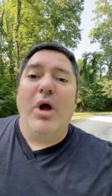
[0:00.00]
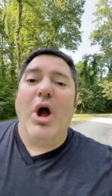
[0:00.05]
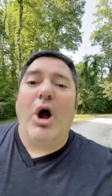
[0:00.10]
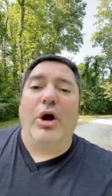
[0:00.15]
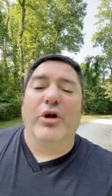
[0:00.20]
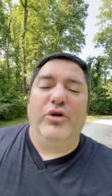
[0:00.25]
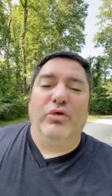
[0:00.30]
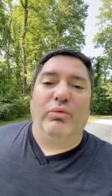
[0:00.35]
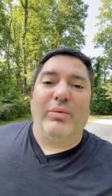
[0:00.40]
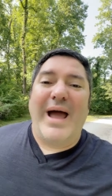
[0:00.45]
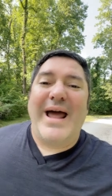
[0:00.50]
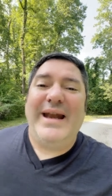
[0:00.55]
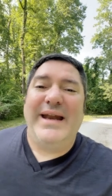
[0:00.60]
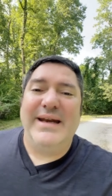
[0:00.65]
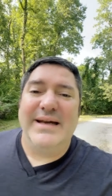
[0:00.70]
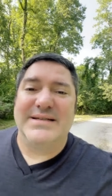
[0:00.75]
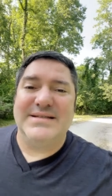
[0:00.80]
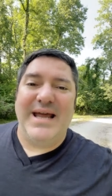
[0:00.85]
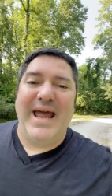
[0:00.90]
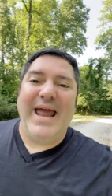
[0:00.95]
Are you ready
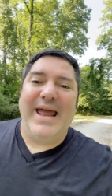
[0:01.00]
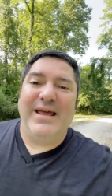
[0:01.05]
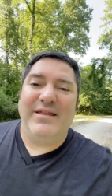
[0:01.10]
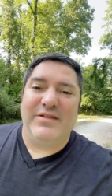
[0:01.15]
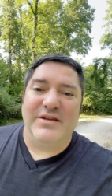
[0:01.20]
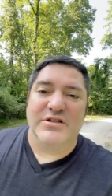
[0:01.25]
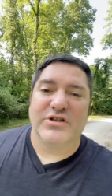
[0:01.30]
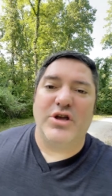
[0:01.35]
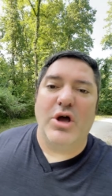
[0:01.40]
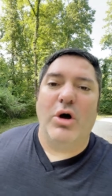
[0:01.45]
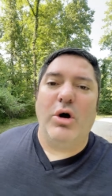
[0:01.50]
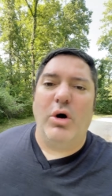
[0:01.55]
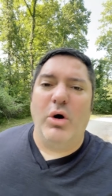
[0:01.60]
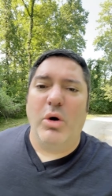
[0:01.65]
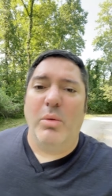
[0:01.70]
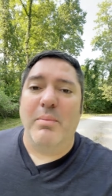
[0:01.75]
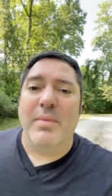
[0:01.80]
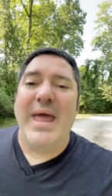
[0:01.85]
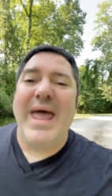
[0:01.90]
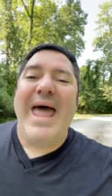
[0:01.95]
to take this
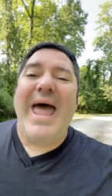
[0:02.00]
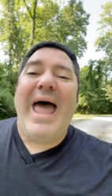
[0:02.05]
home?